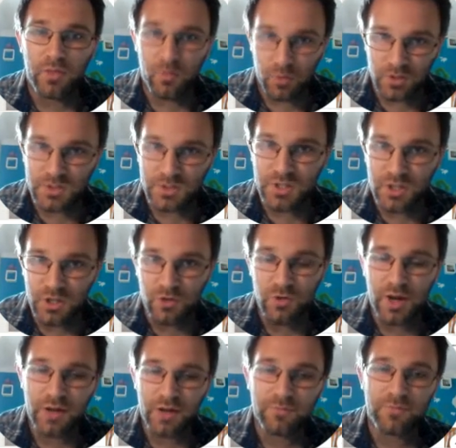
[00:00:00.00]
the ones that you
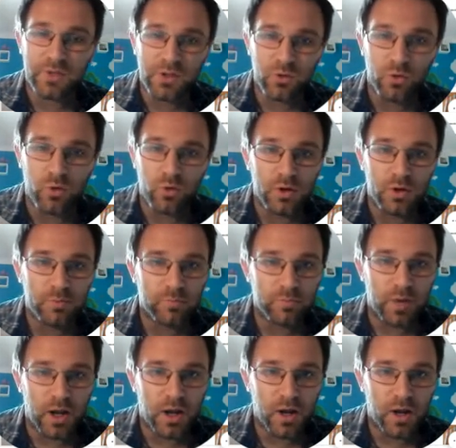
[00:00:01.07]
have for your
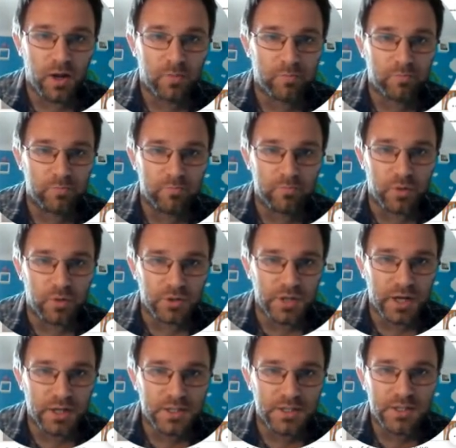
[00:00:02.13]

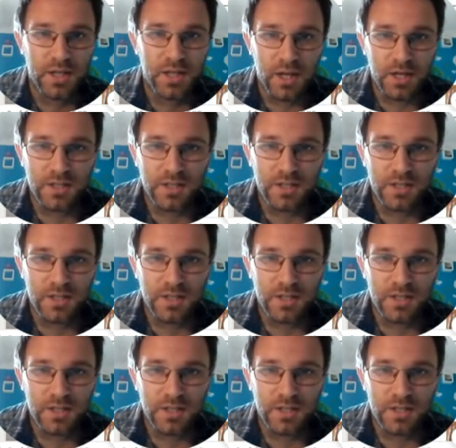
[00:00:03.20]
projects.